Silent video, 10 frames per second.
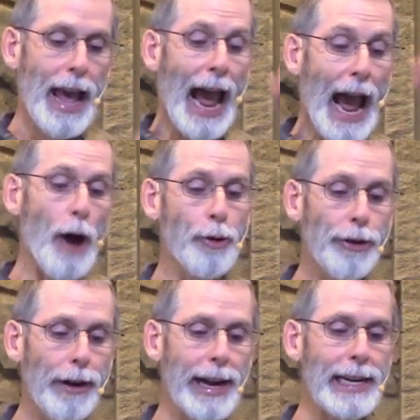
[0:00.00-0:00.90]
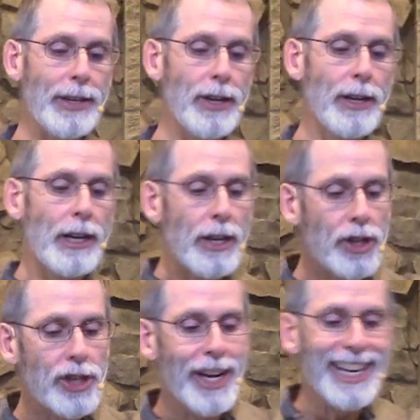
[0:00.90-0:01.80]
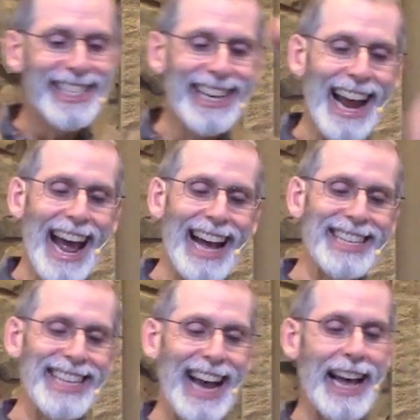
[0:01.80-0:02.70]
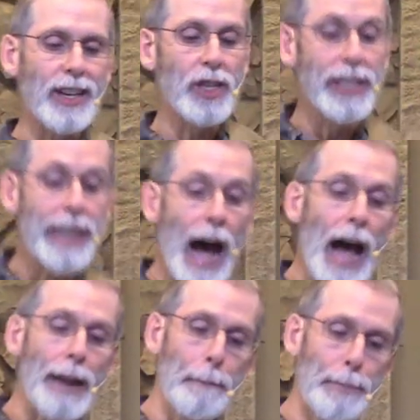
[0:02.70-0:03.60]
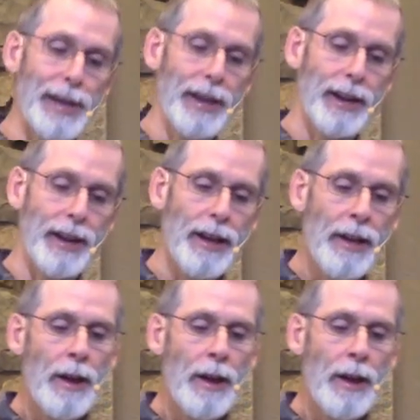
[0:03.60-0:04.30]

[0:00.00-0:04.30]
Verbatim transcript: How great? Such as has not been